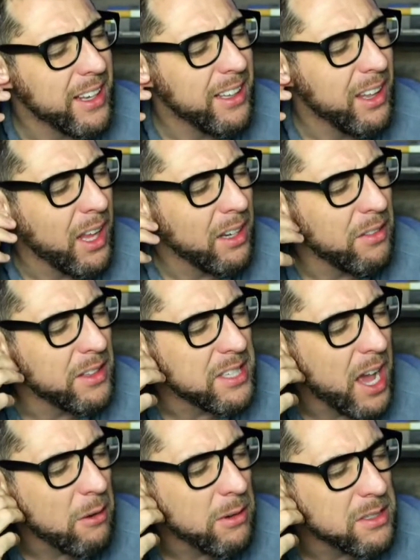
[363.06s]
I think a lot of
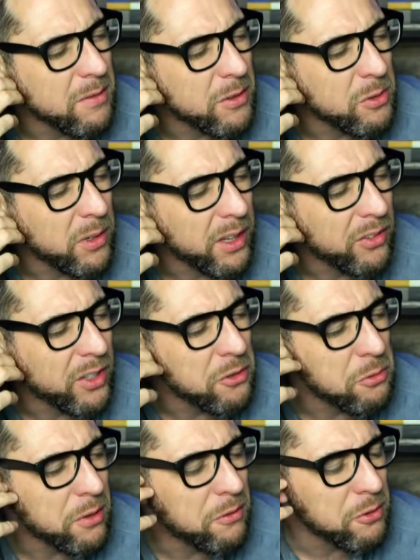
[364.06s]
the tyrants of the 20th
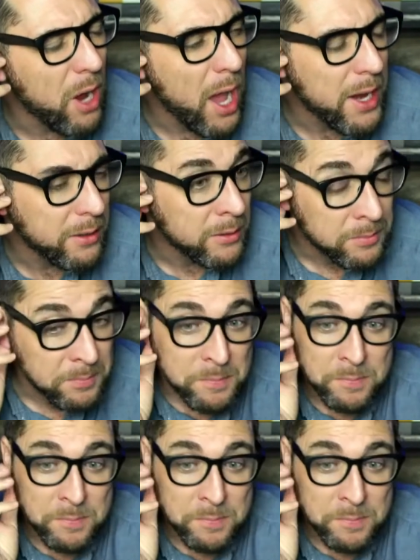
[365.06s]
century have tried.